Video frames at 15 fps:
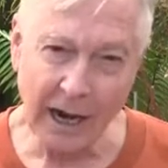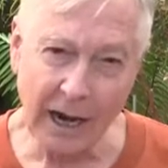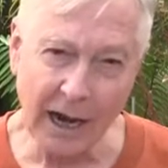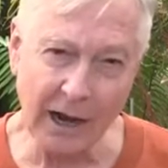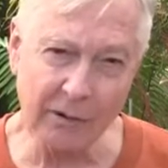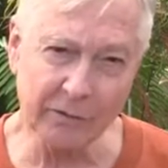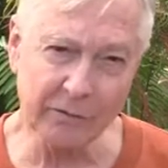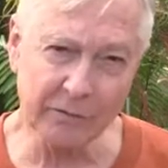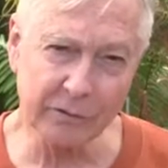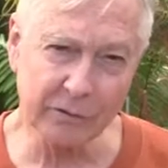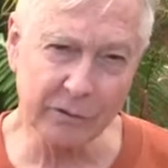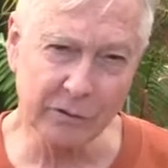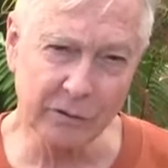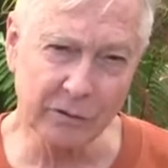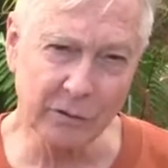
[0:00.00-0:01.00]
How
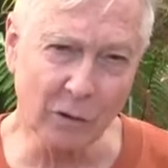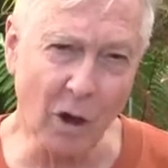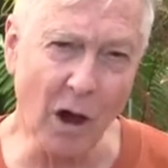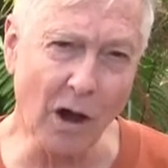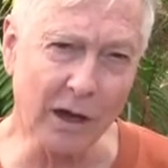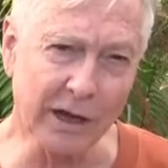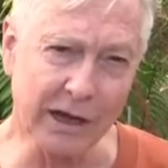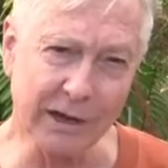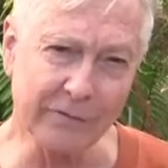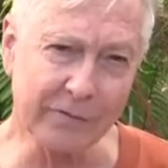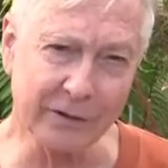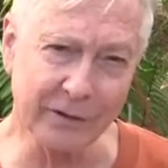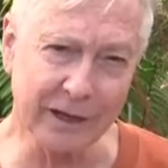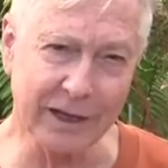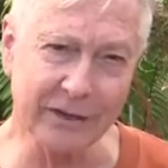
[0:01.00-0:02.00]
long have
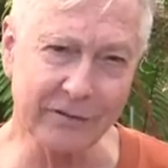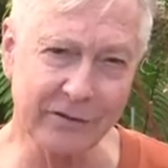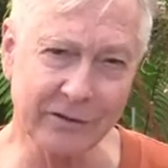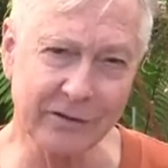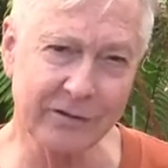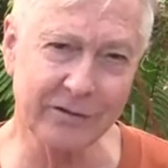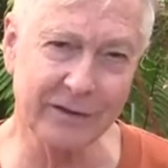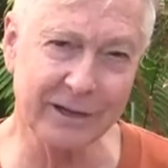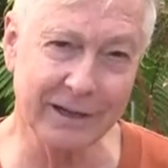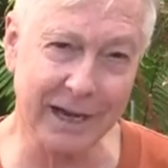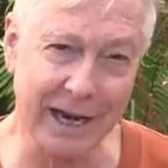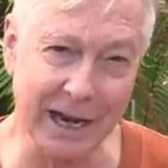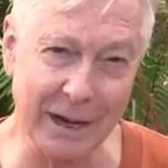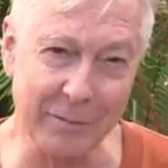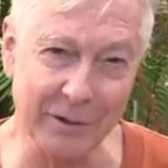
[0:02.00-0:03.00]
Tillandsias
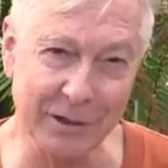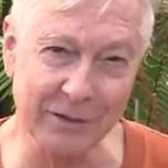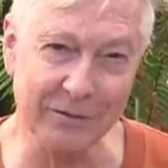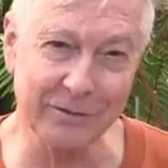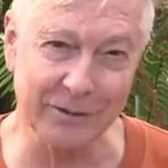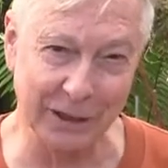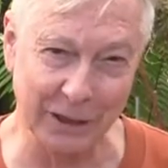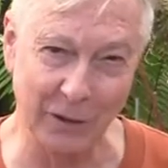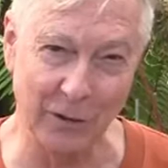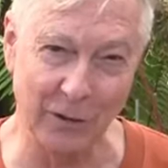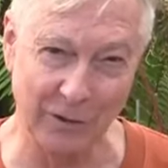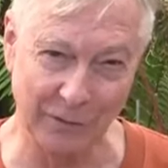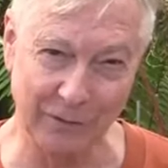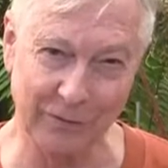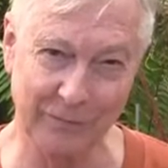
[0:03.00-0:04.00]
inhabited the
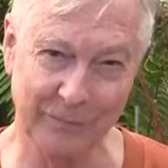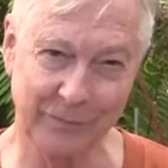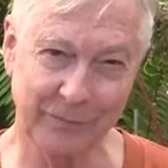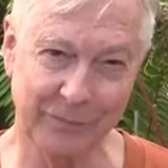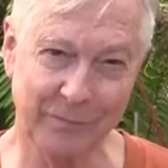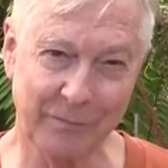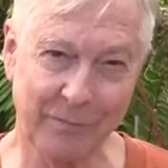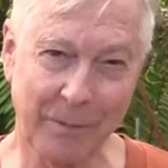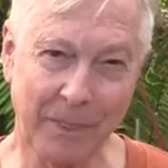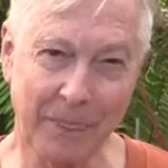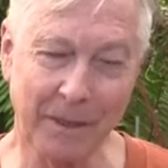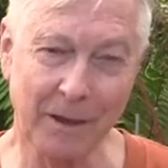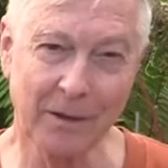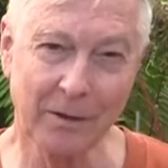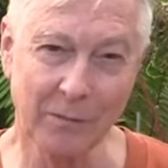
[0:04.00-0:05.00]
earth?
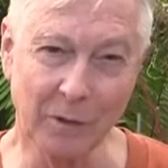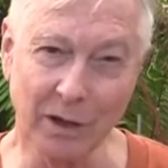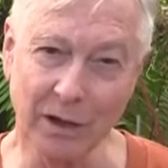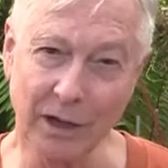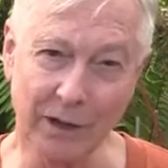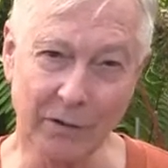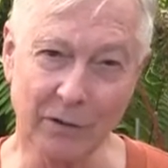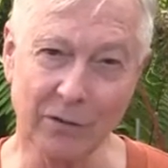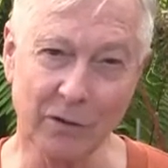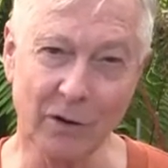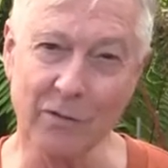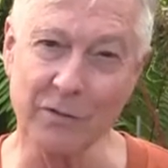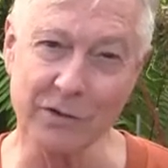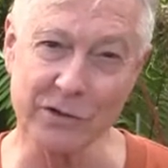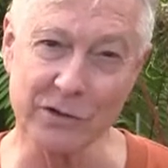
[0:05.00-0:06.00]
Well, I don't know
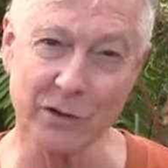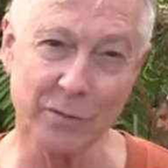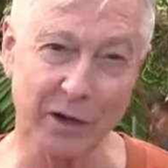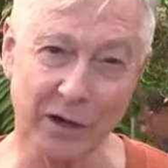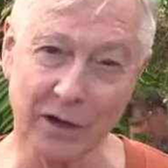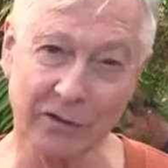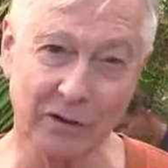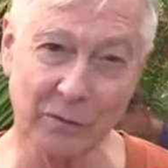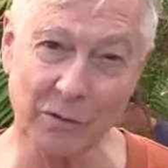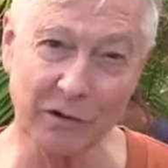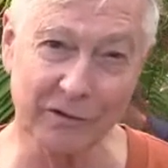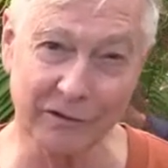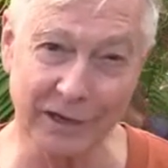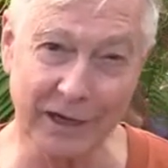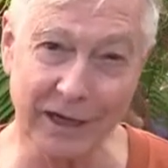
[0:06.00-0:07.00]
for sure because I
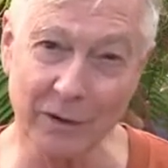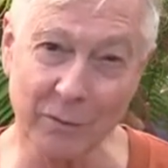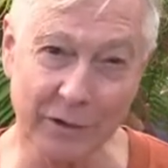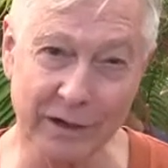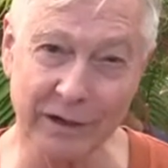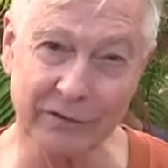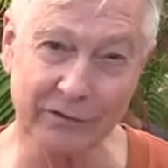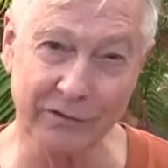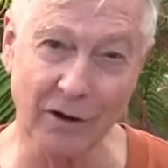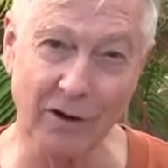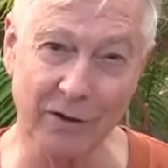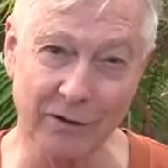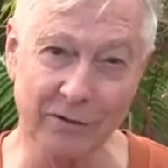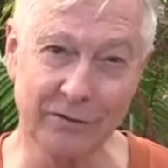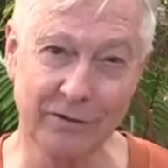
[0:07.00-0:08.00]
wasn't here when they
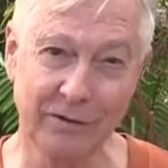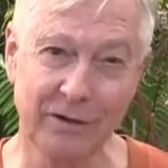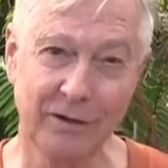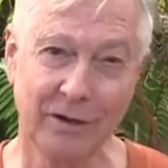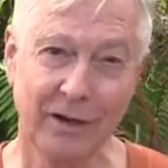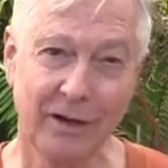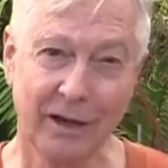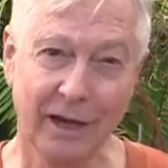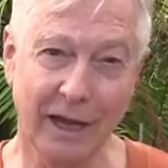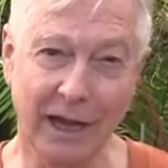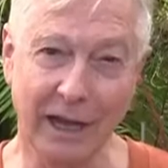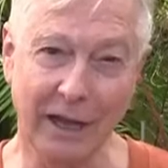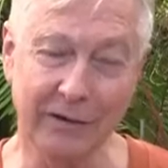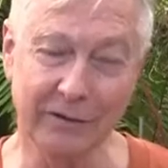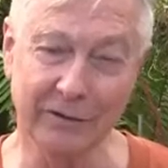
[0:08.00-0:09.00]
started,
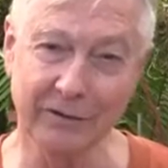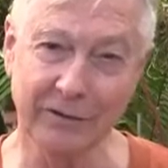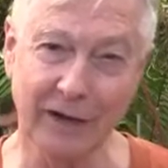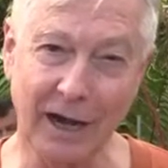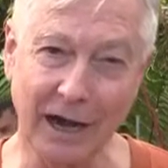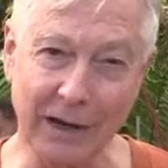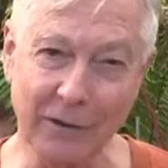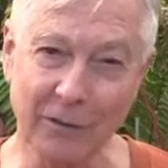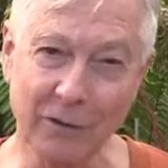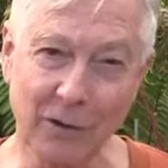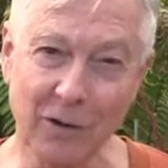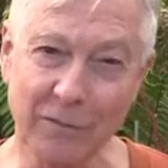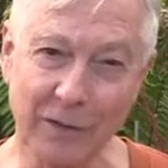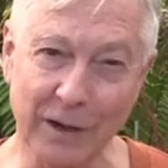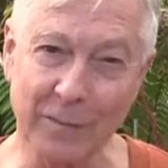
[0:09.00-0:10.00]
and I don't
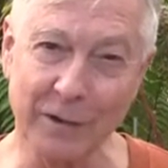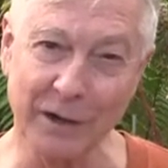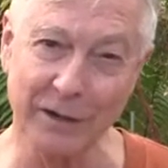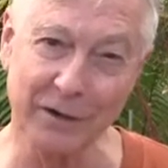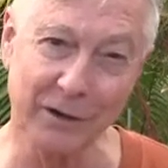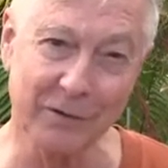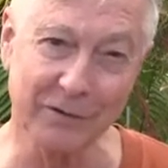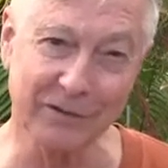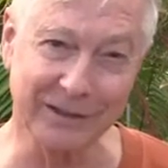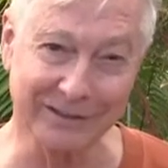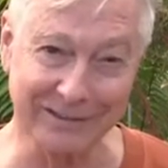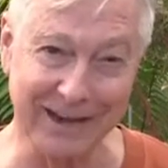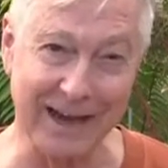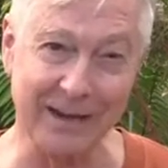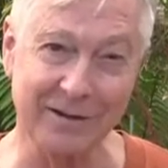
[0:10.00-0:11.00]
know if anybody knows
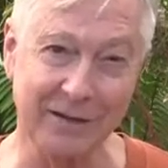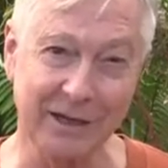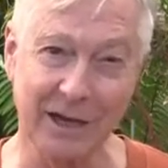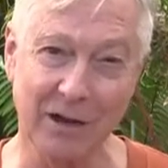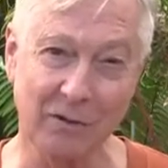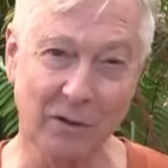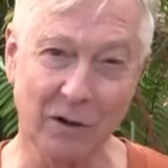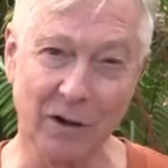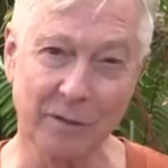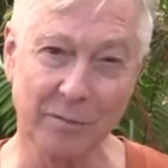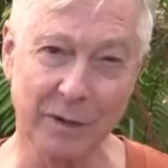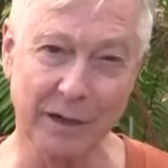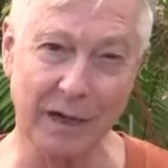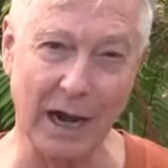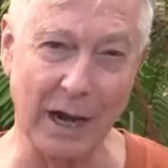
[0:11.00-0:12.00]
exactly how long,
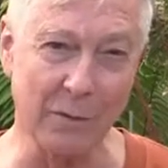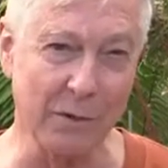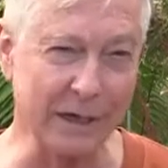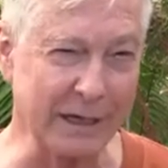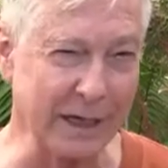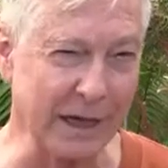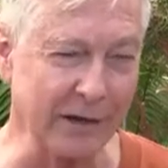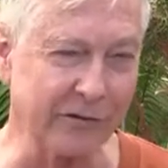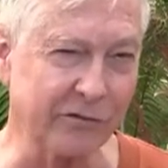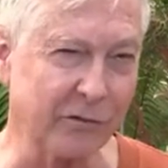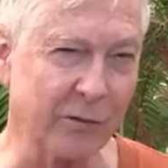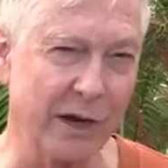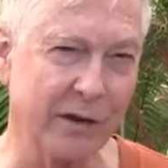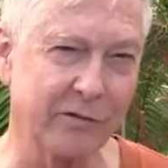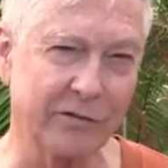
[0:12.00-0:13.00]
but I would guess
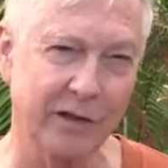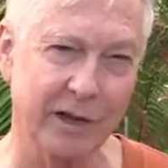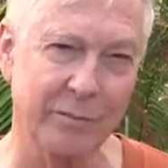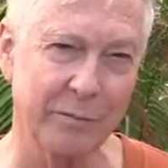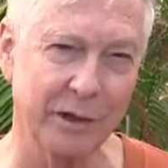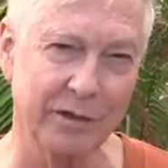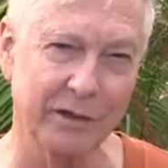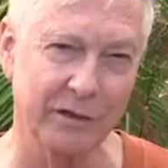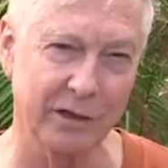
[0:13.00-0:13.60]
around 10 million